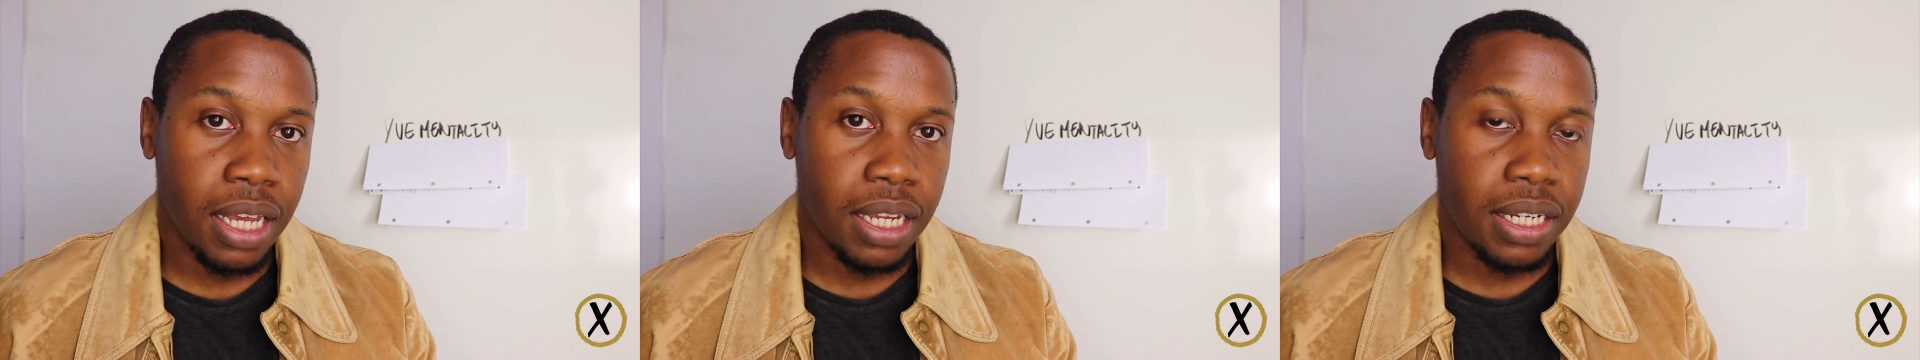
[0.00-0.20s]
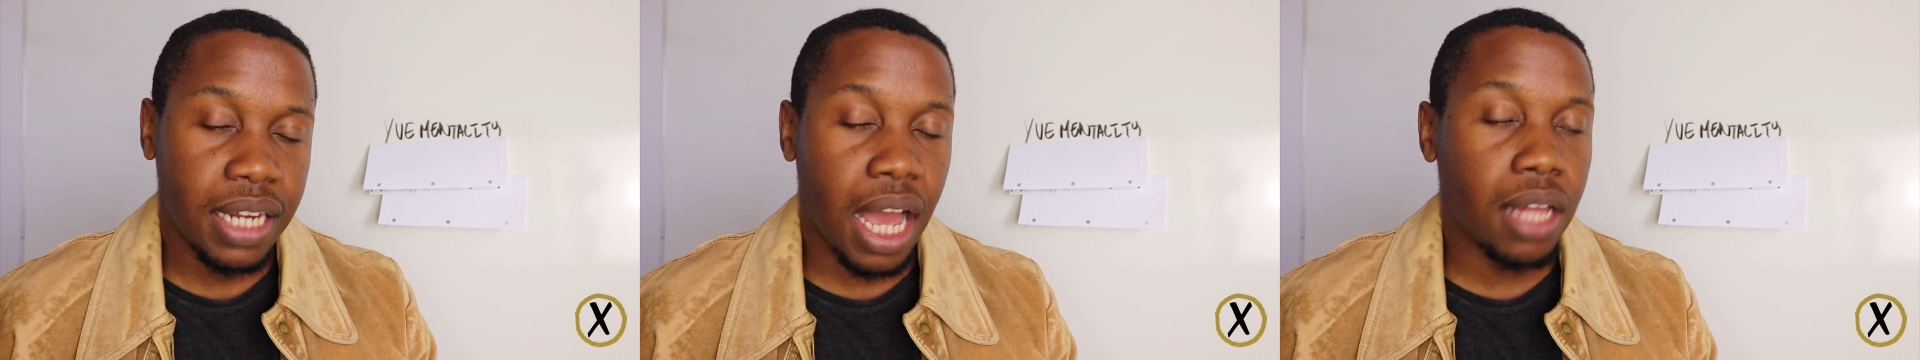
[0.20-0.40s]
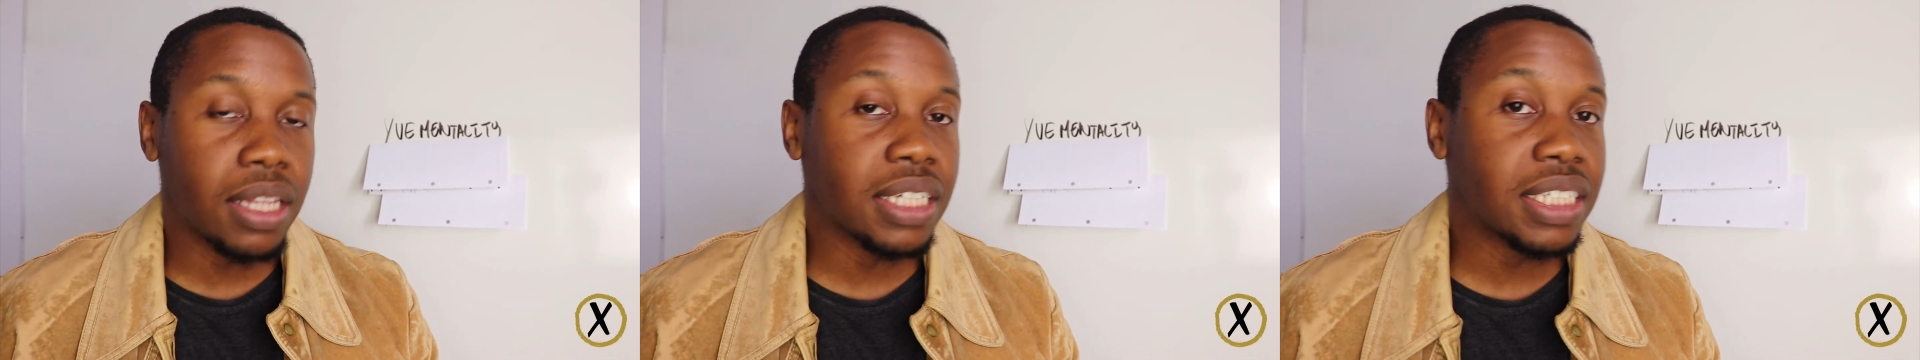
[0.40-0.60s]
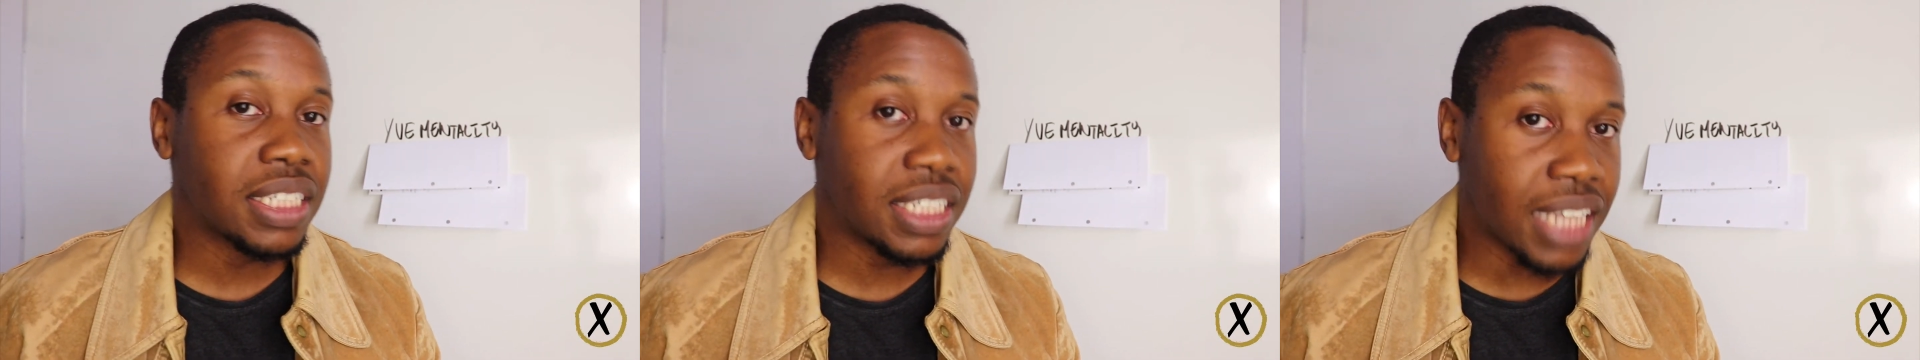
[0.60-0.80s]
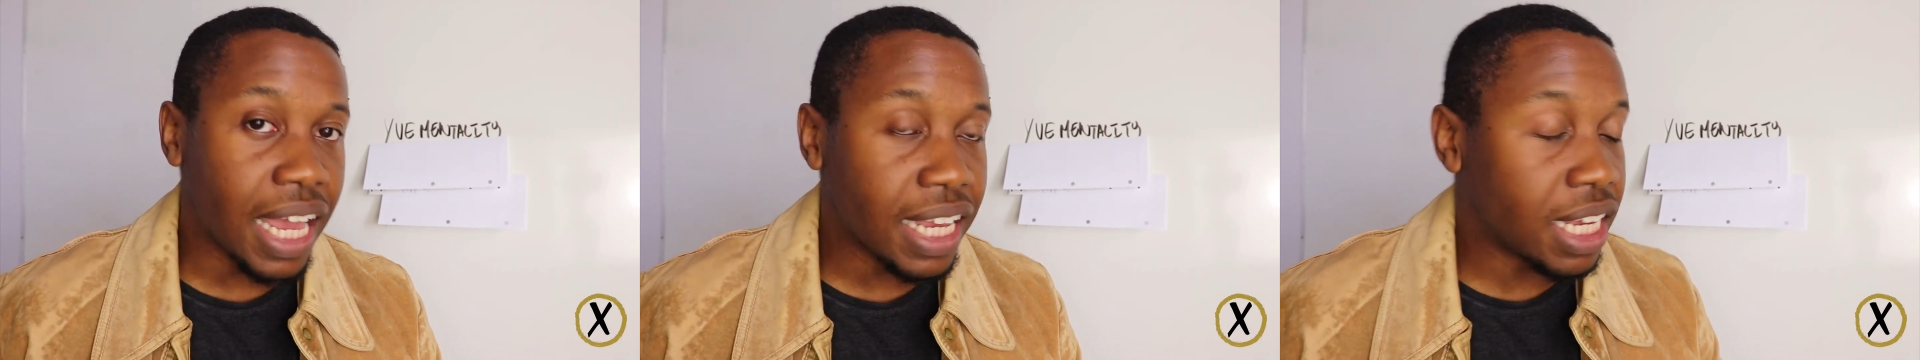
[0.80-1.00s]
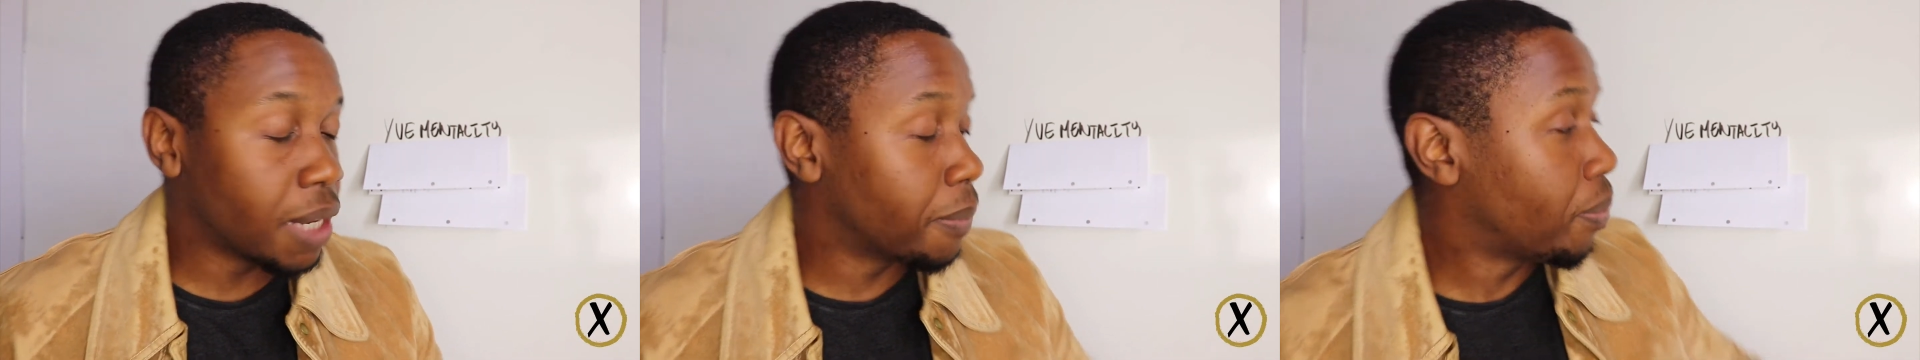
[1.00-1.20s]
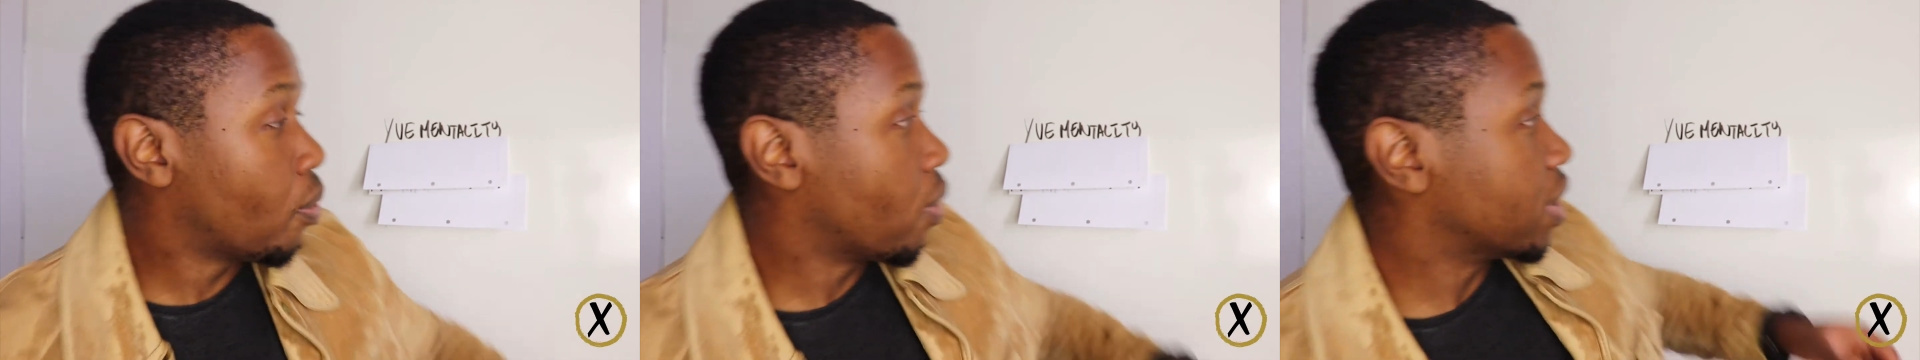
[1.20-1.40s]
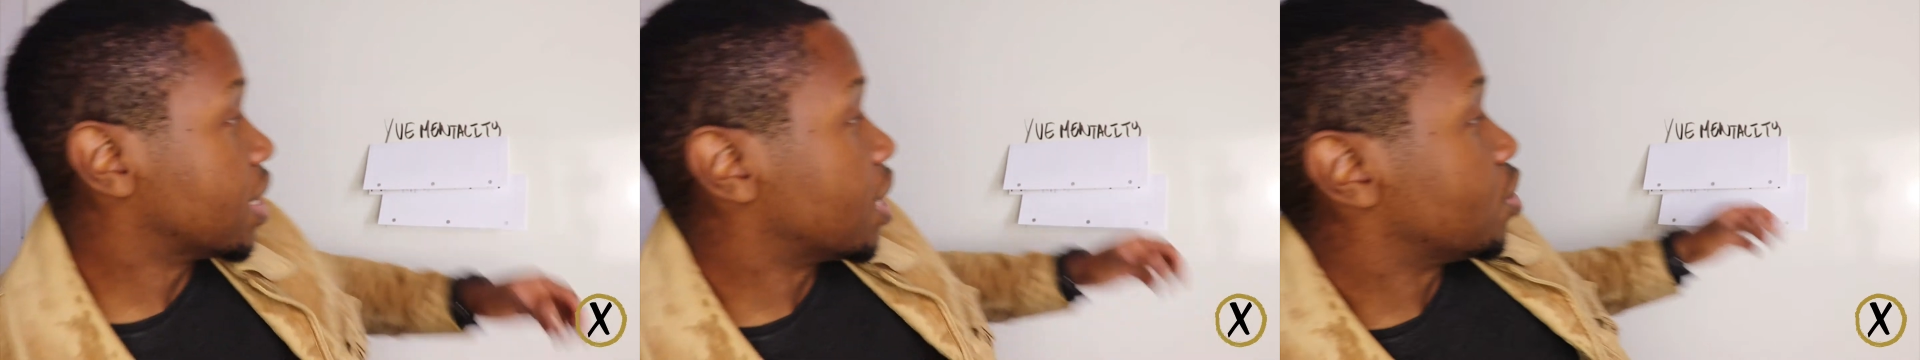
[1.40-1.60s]
Now, the second
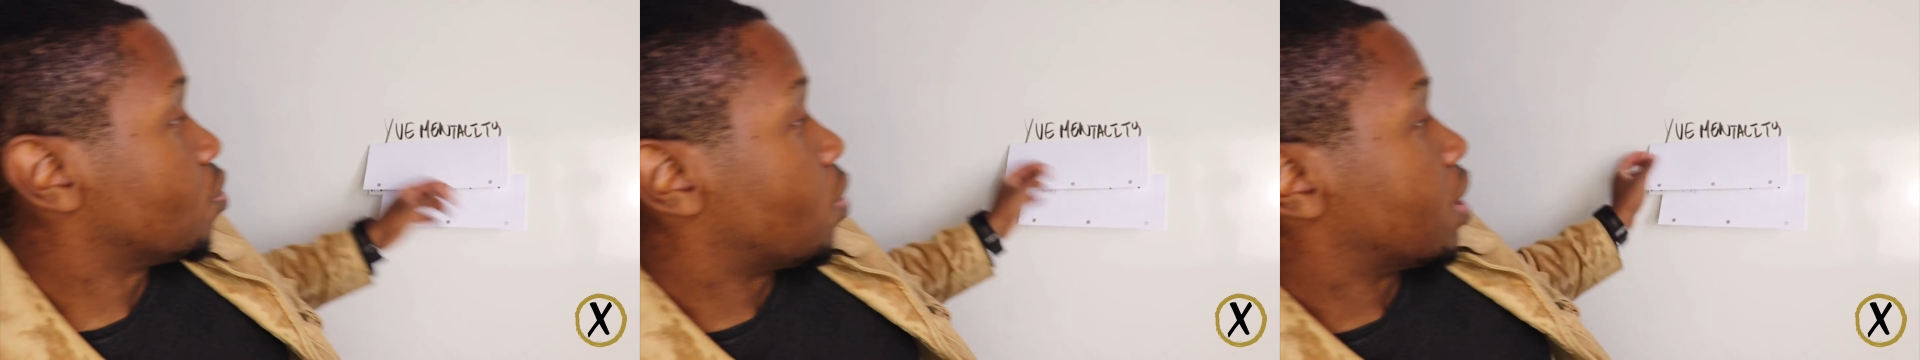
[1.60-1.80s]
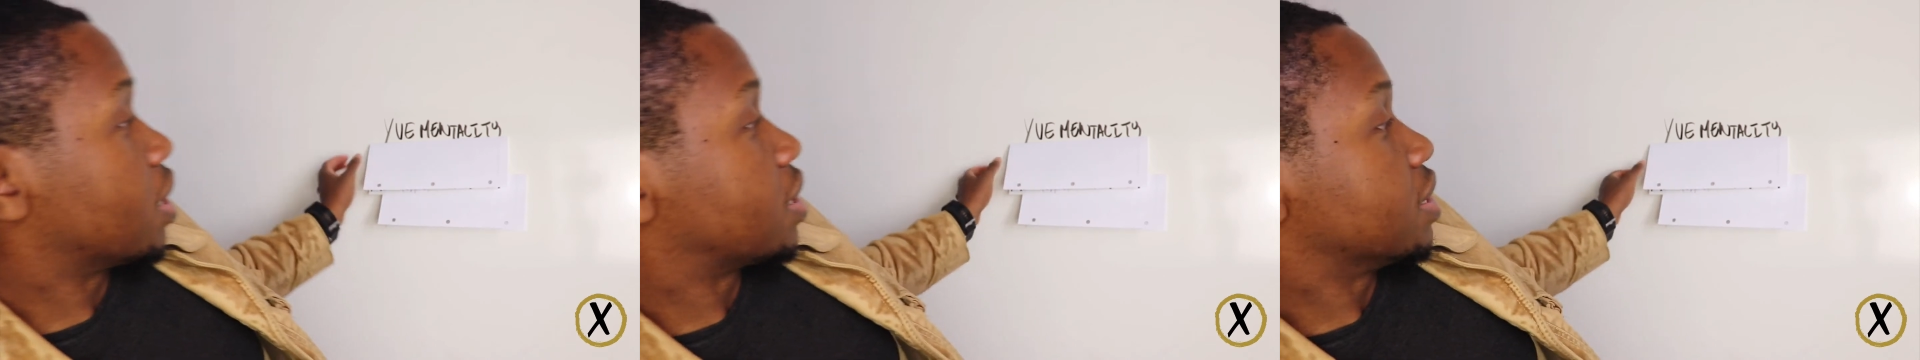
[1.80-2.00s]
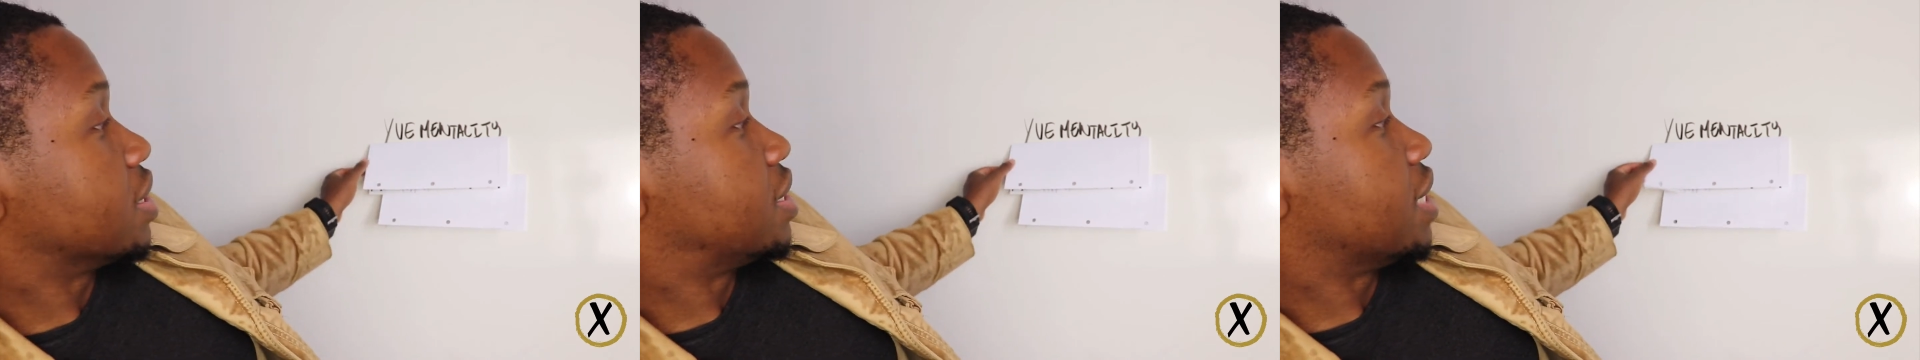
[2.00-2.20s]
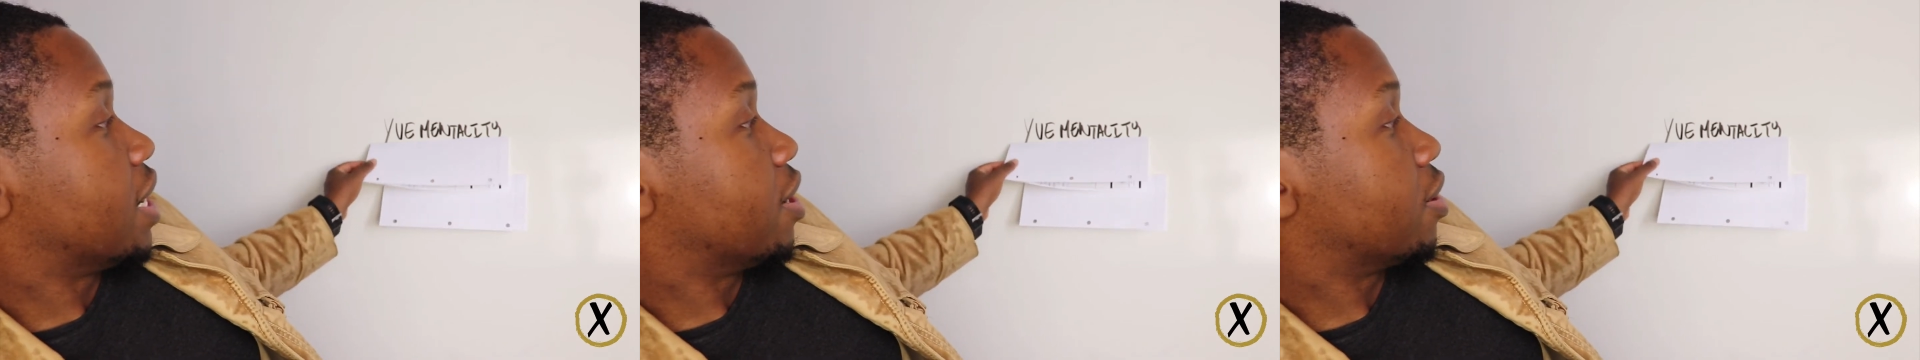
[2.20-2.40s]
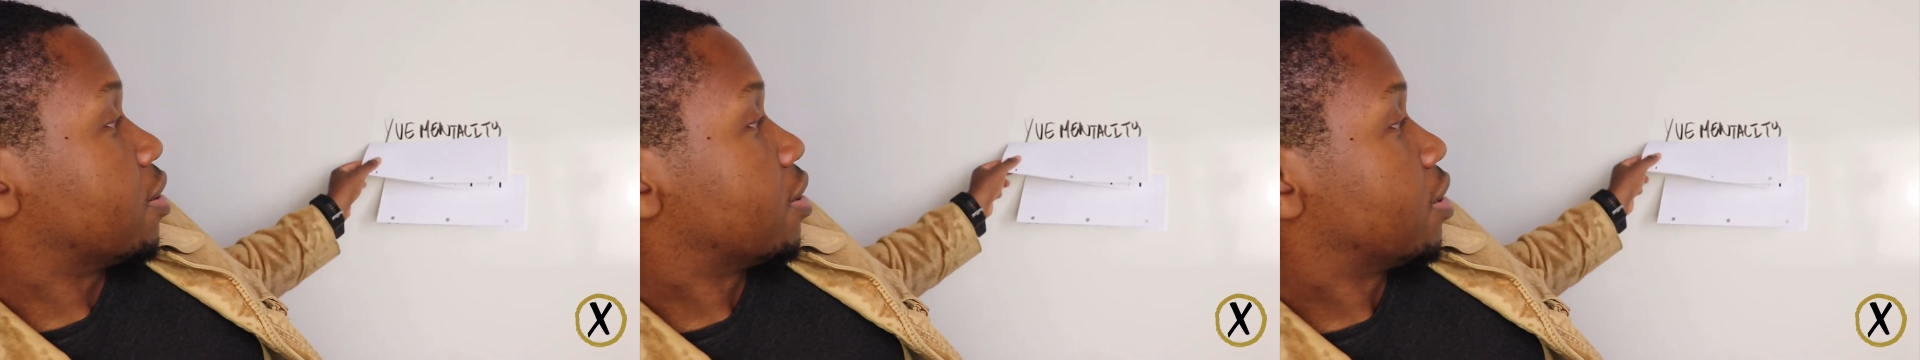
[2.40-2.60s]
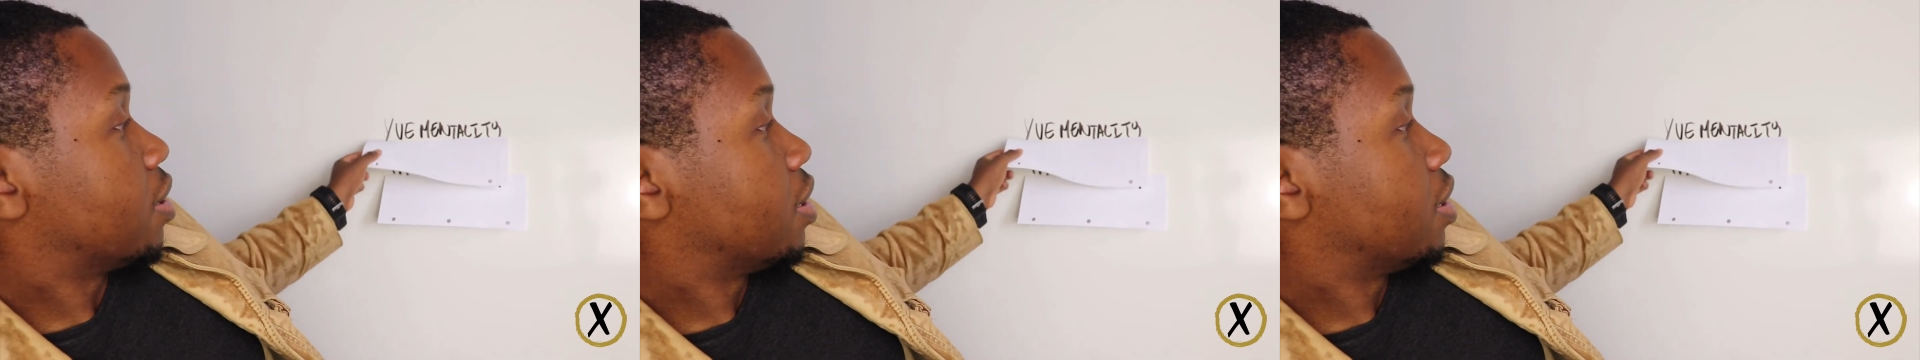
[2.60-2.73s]
point that you want to consider,